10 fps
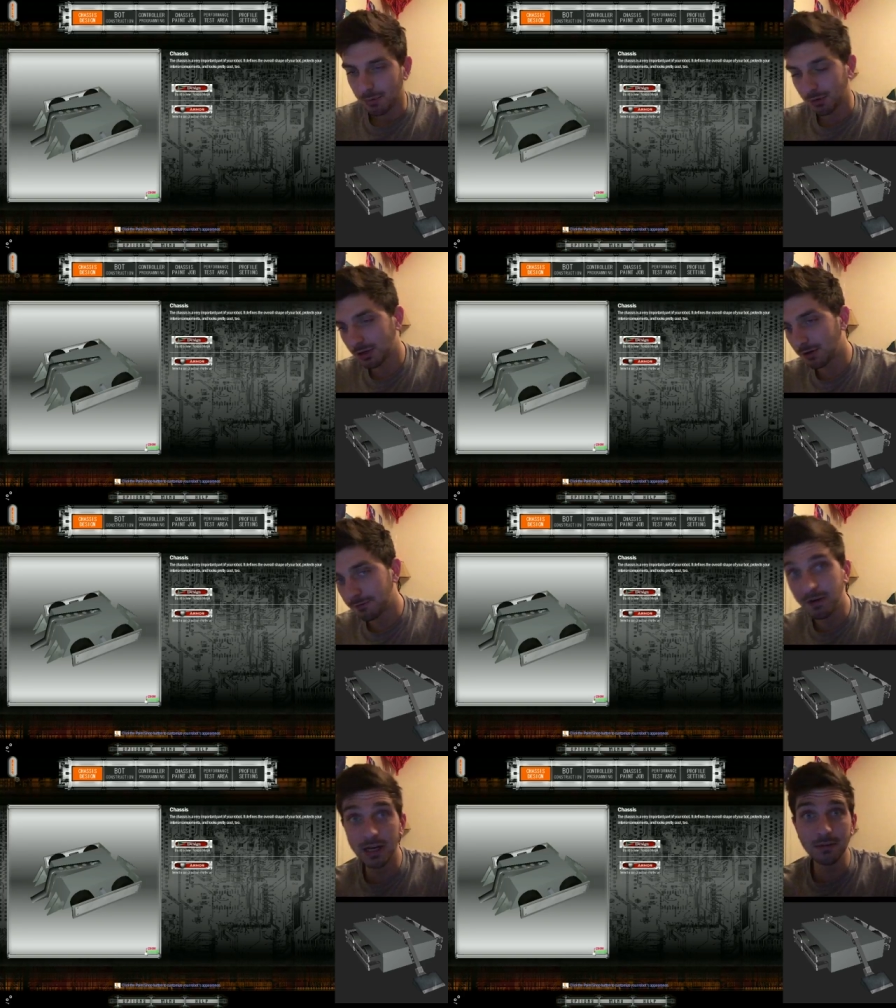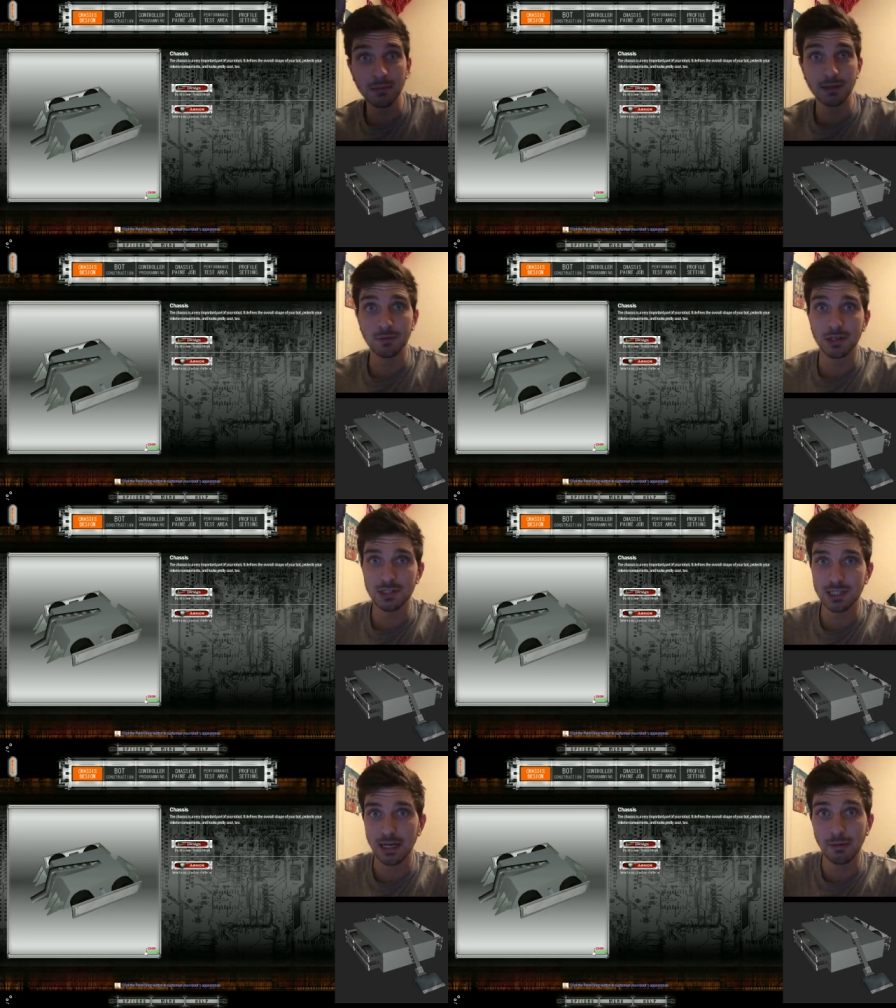we're gonna go fight him and we're
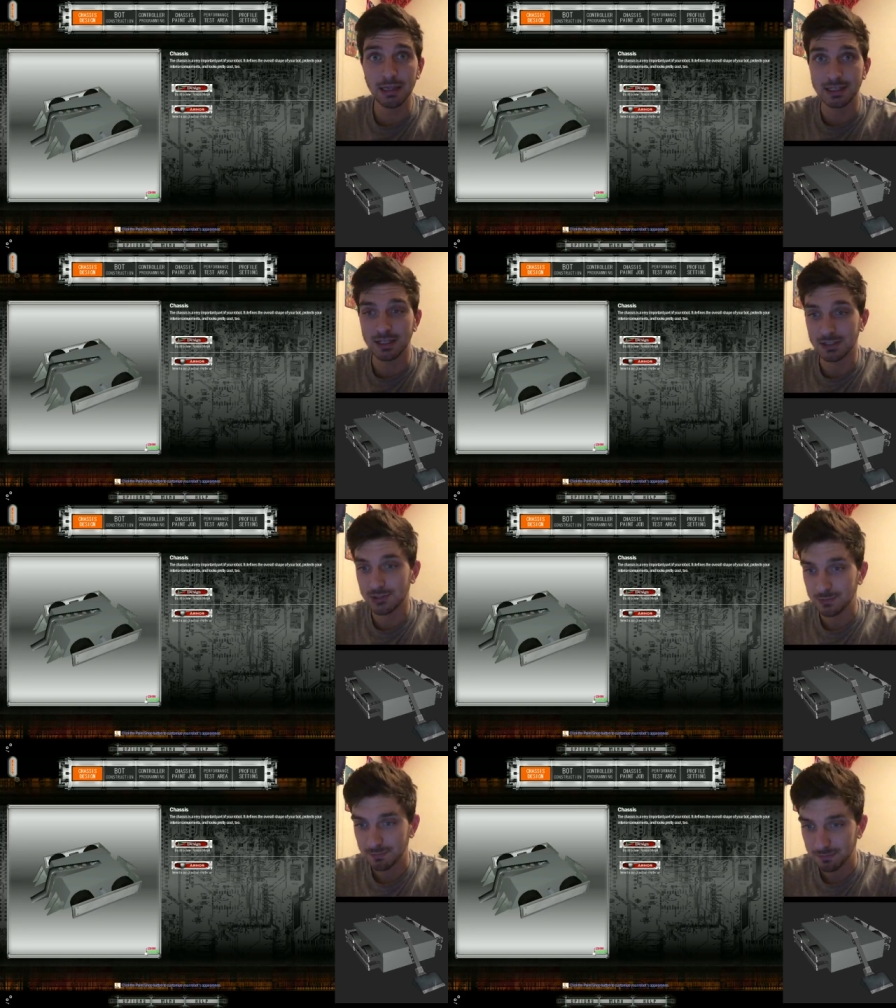gonna see how well he does.